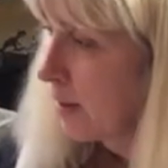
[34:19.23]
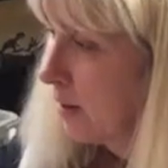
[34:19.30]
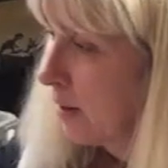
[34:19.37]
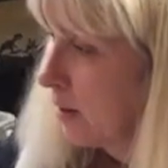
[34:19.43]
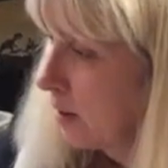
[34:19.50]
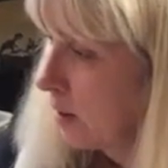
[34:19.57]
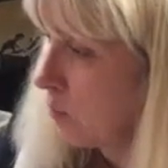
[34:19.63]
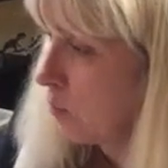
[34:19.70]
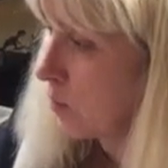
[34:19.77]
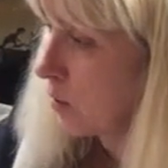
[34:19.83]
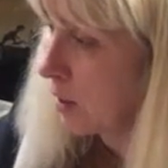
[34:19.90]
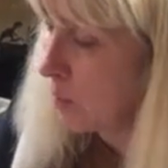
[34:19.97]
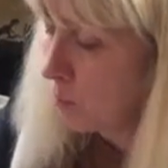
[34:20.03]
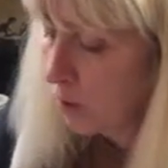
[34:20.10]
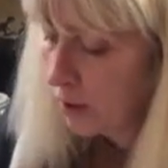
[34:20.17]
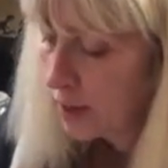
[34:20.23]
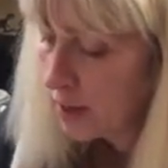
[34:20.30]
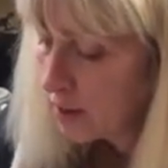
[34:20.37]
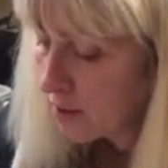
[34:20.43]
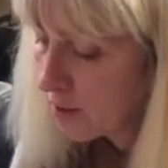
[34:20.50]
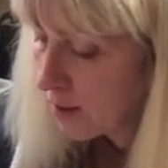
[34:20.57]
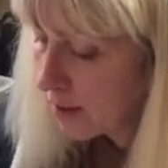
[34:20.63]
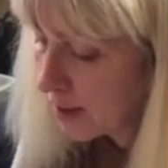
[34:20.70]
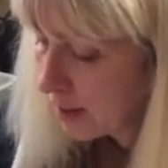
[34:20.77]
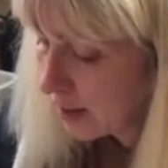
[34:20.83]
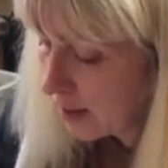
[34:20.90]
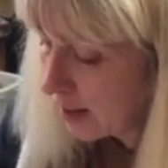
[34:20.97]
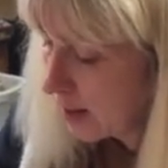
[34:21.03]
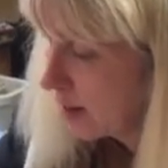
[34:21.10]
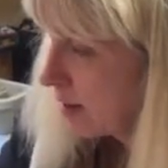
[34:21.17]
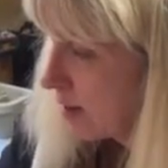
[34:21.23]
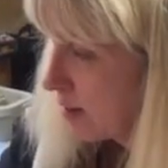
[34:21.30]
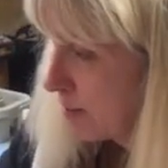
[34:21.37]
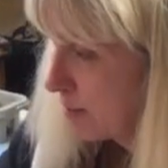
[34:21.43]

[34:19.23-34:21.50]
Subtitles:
and we'll get working on him.